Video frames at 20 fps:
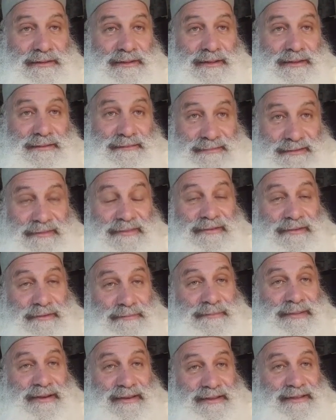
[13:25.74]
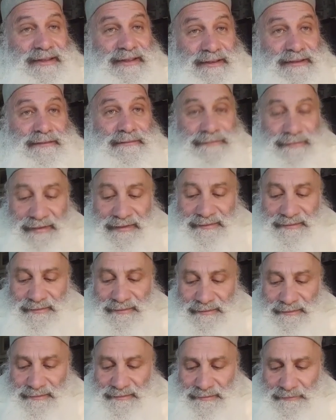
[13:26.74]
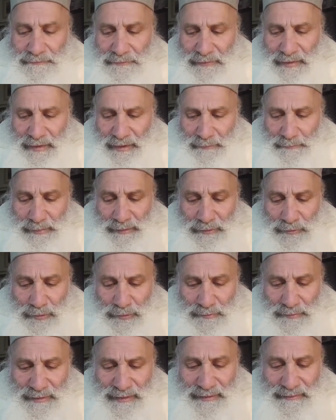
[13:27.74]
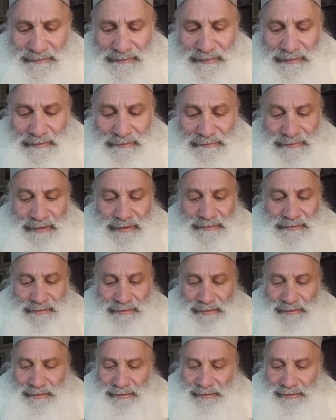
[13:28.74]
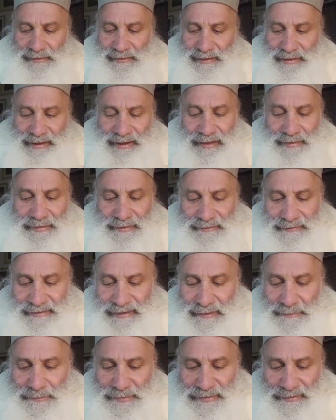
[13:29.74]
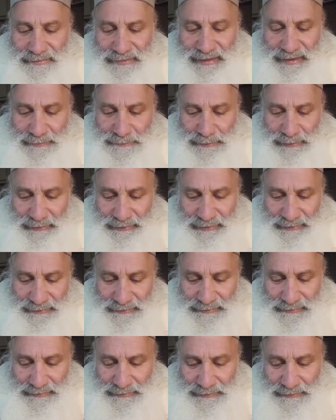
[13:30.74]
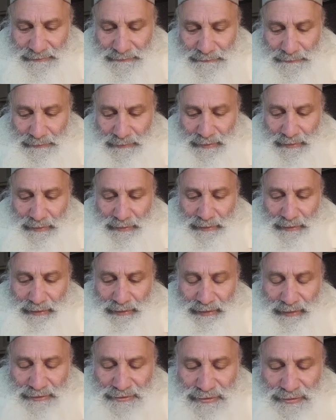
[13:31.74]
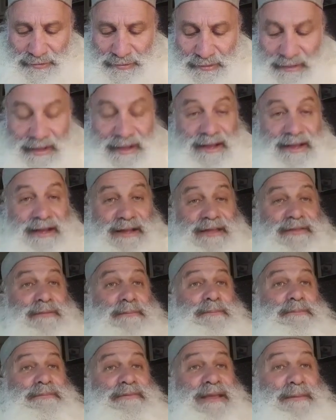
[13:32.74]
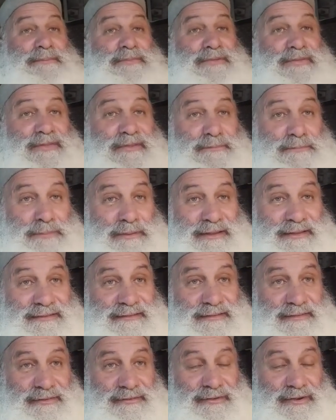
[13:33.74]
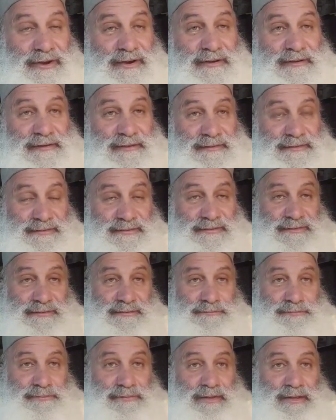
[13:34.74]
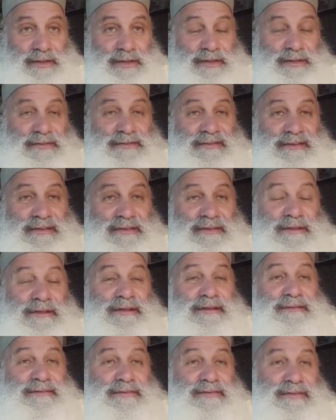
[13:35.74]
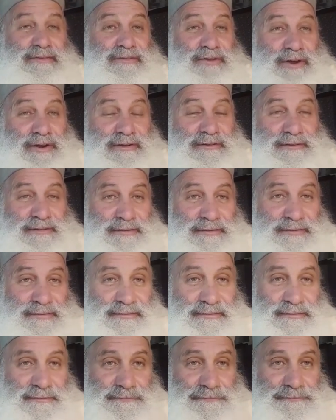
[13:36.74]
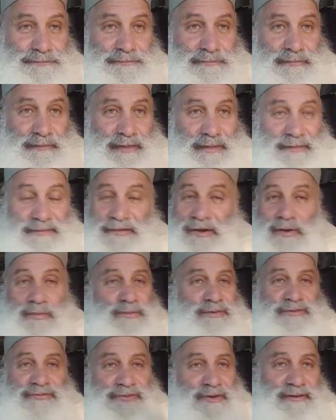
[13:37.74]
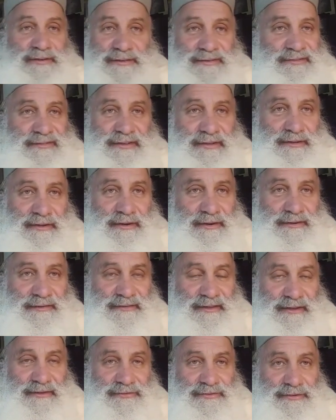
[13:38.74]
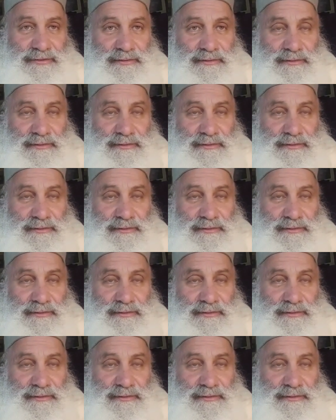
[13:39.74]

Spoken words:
See, there are many hidden faces. Be umka delvatar, in the depth of that place. Hashucha, in the depth of the place of the darkness. See, so the darkness is always trying to steal our intention,